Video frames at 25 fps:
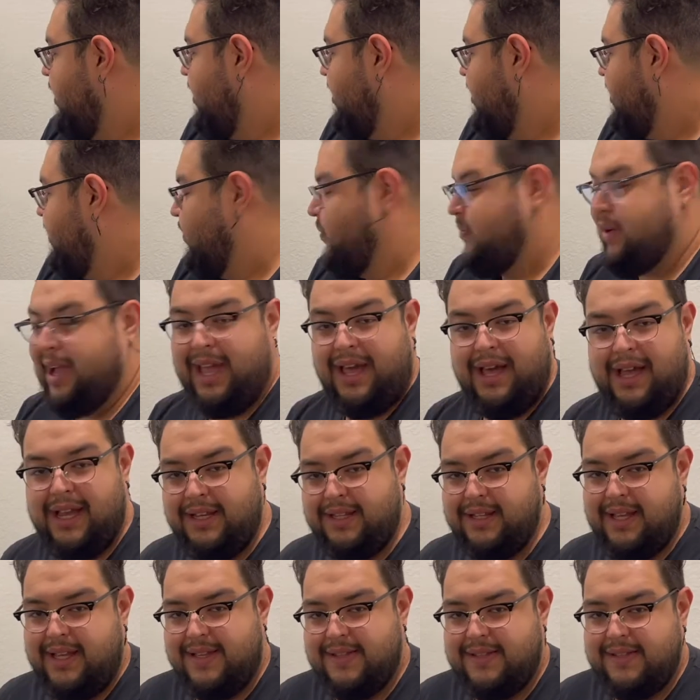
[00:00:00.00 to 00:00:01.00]
the right eye
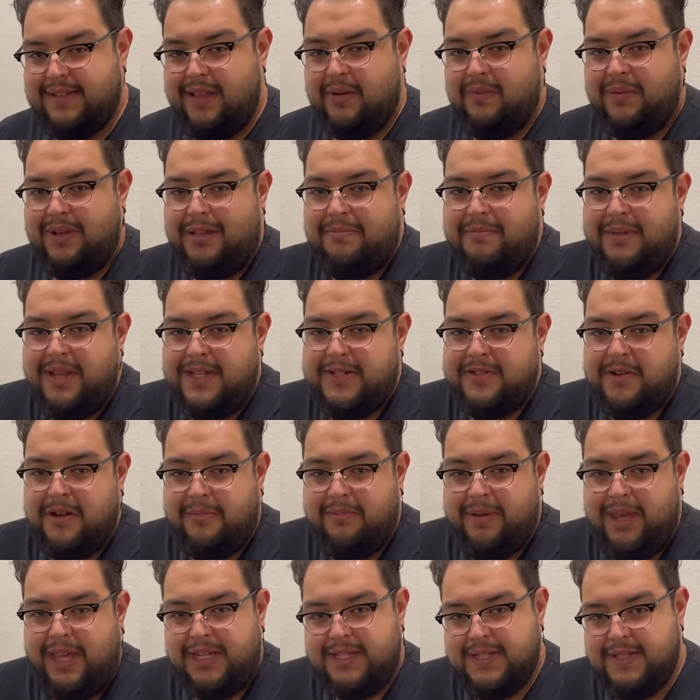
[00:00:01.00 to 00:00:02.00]
test that we administer
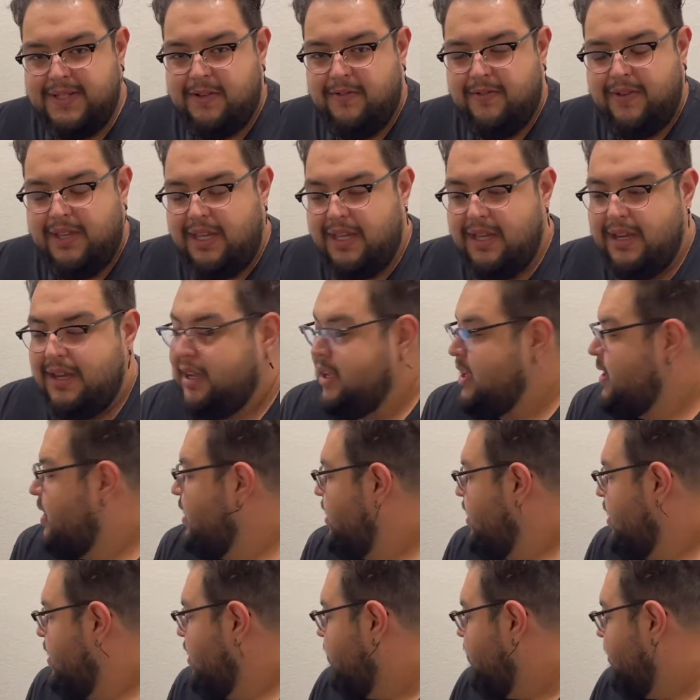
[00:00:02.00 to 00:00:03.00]
to patients over here.
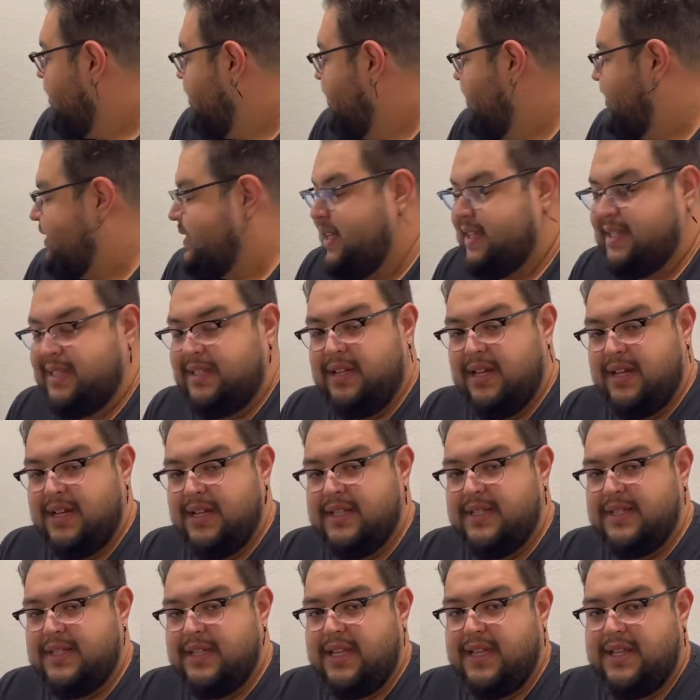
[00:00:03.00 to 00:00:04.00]
What this test
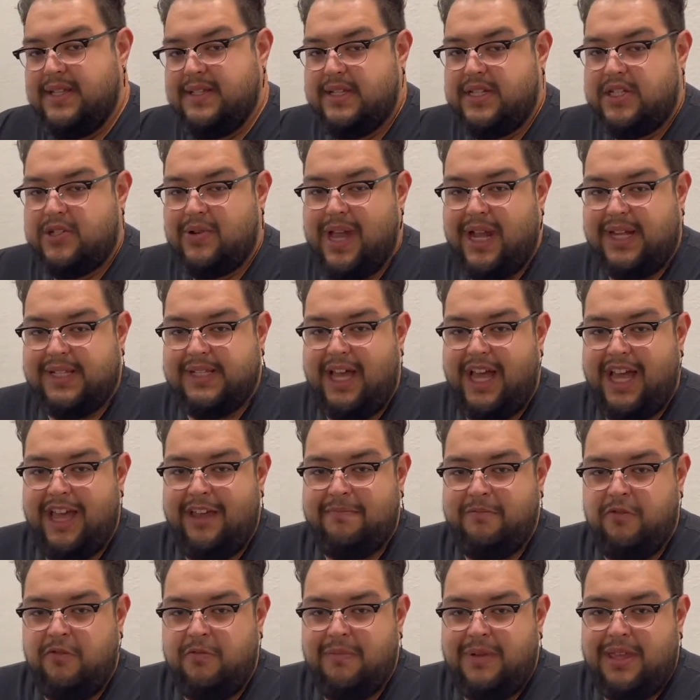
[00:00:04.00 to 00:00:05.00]
does is it tracks
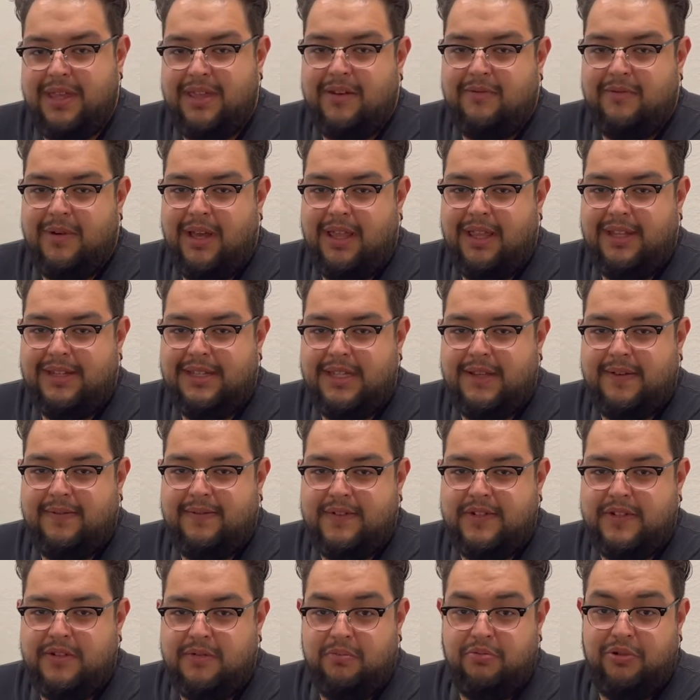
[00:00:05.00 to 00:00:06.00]
eye movement in
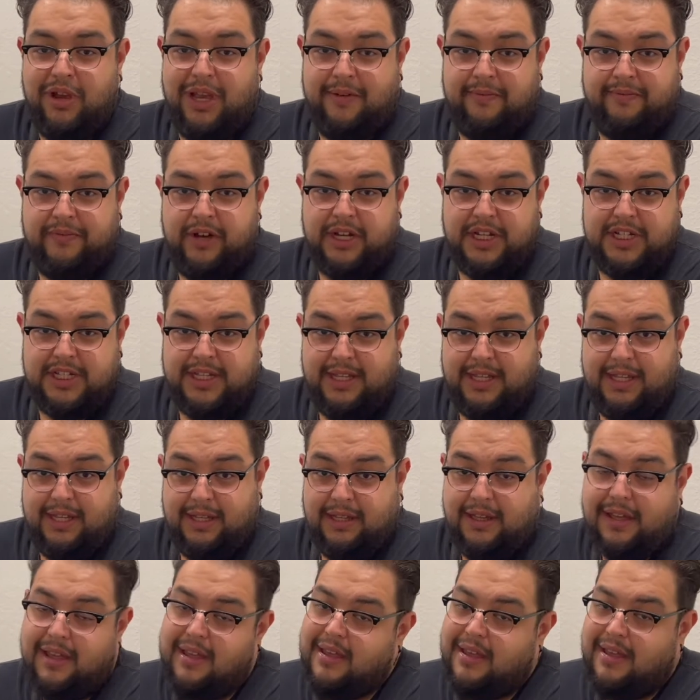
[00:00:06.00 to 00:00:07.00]
relative to brain
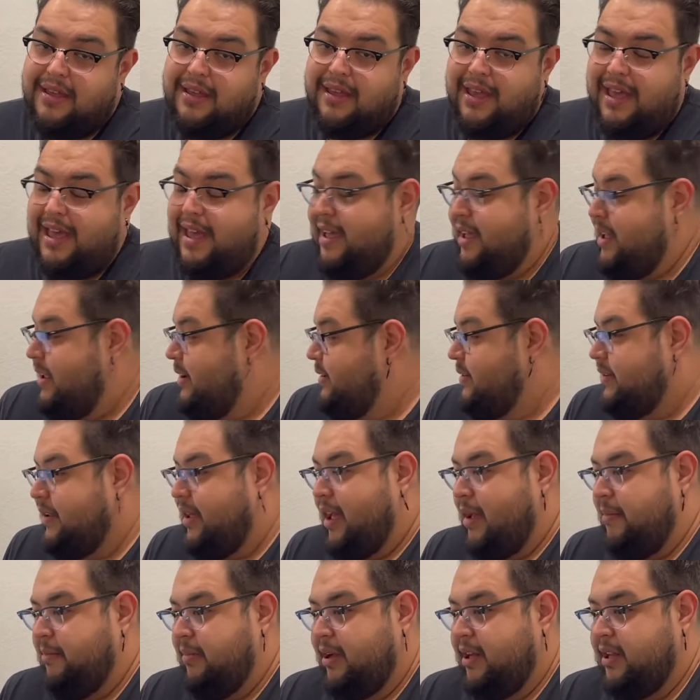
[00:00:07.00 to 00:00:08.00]
functioning, and
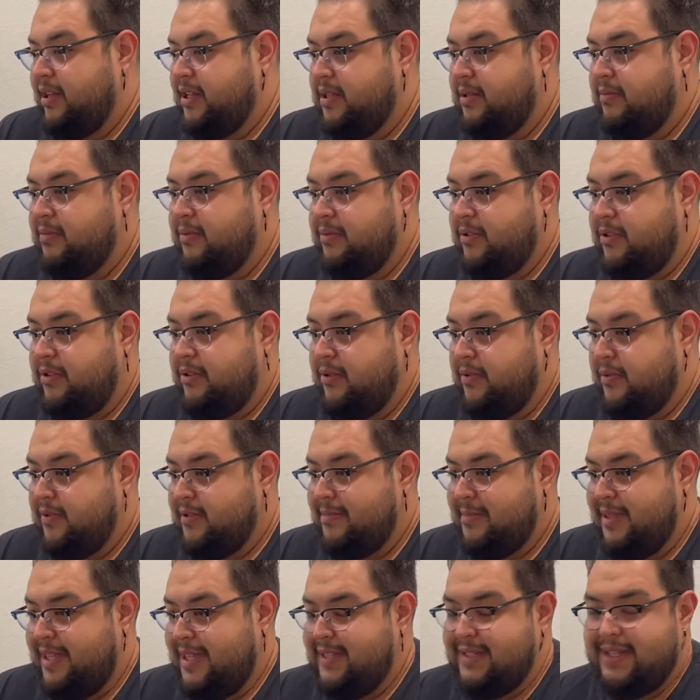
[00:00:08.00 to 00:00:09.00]
I'm going to do
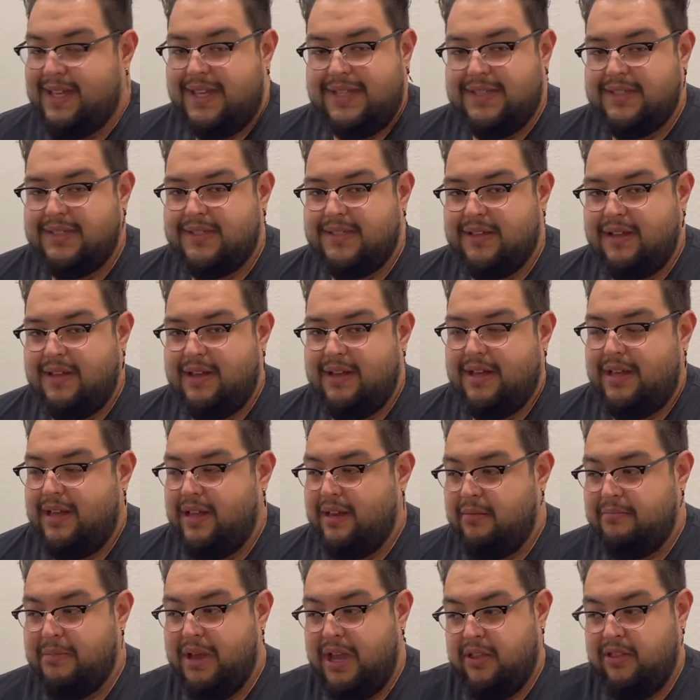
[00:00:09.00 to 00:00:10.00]
some of these tests
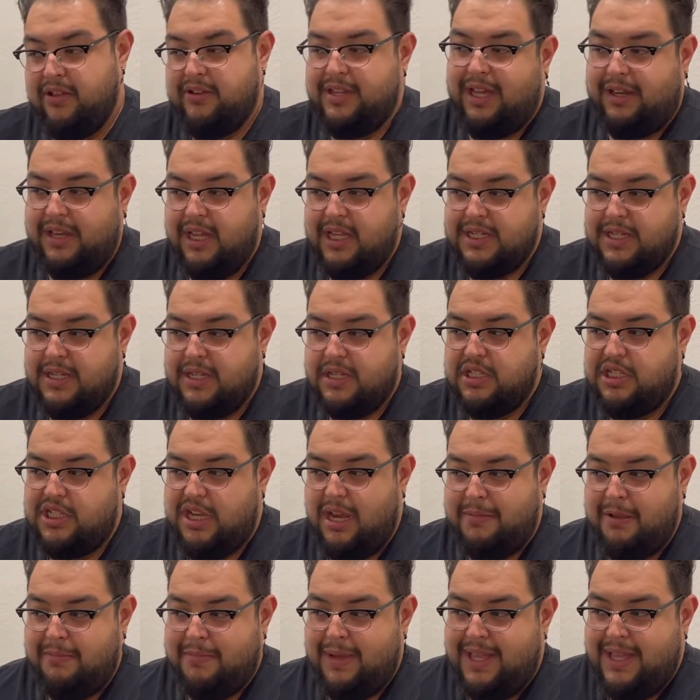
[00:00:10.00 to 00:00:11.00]
on my other technician,
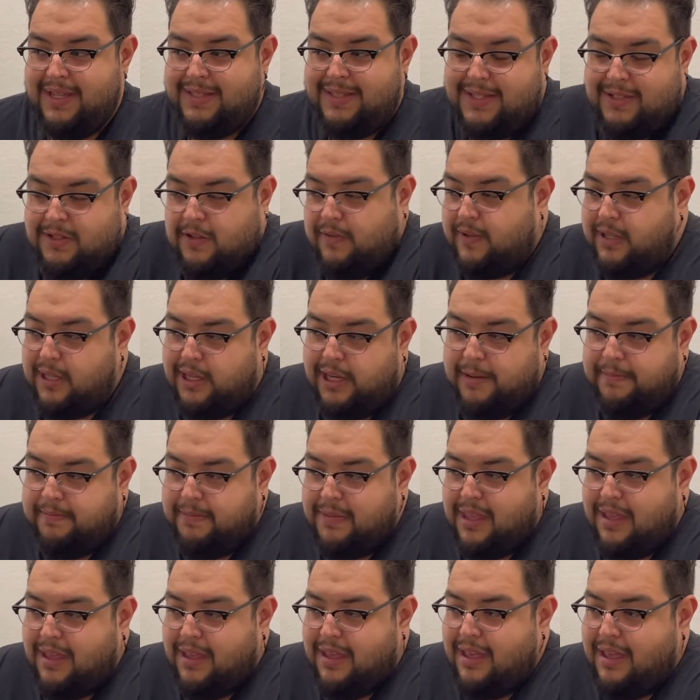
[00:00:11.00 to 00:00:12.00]
Jeremy Maestas over here,
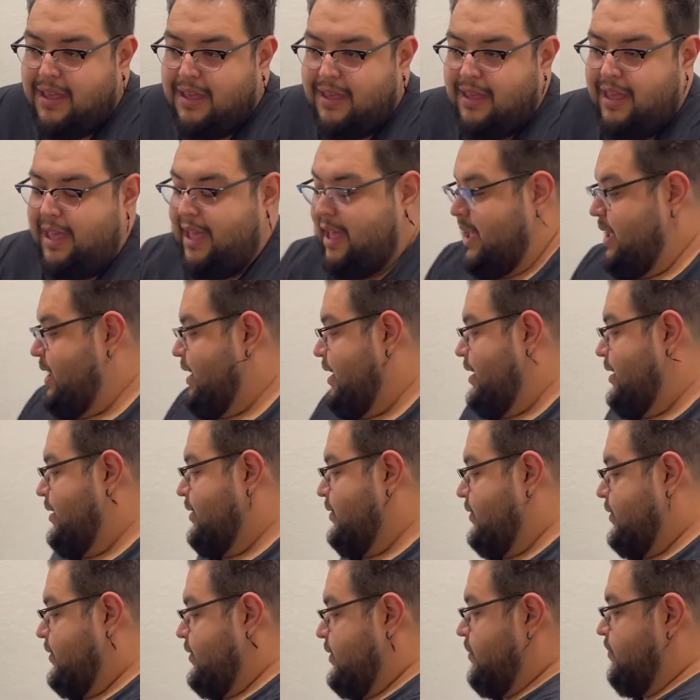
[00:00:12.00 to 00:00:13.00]

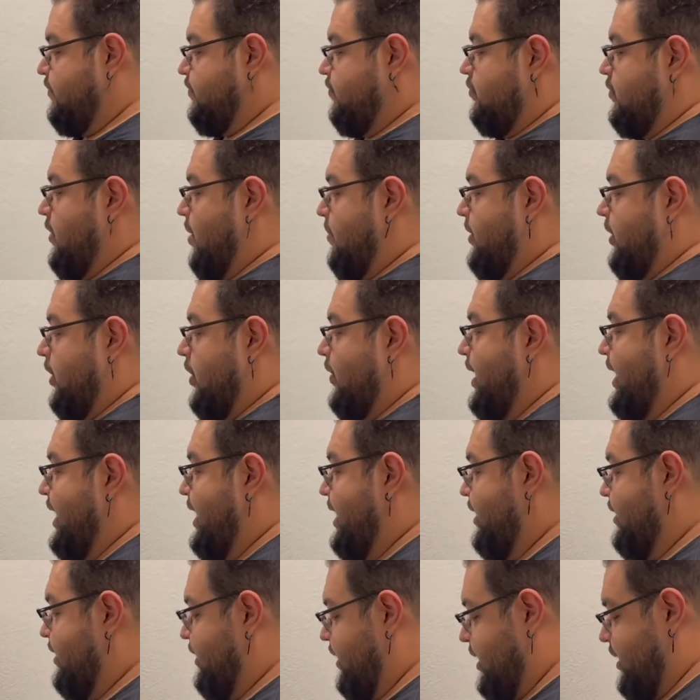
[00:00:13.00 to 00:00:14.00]
and I'm going to go
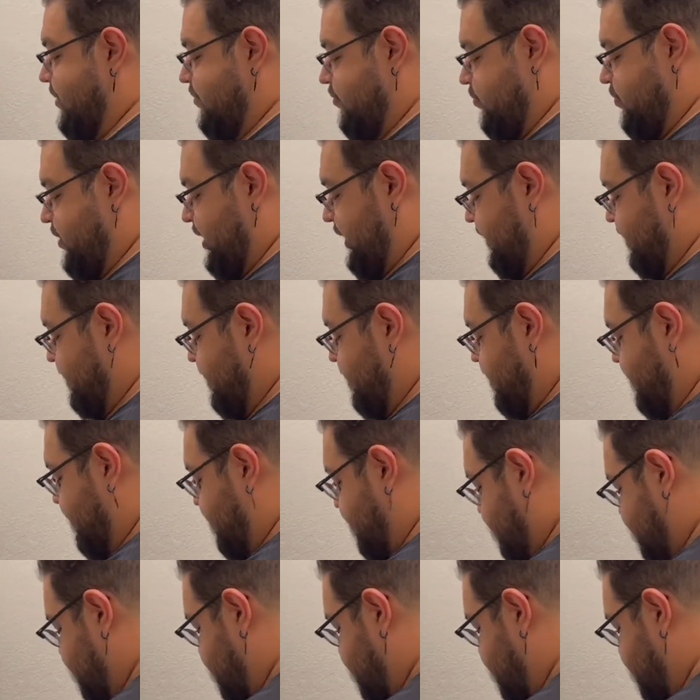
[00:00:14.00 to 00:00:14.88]
ahead and bring the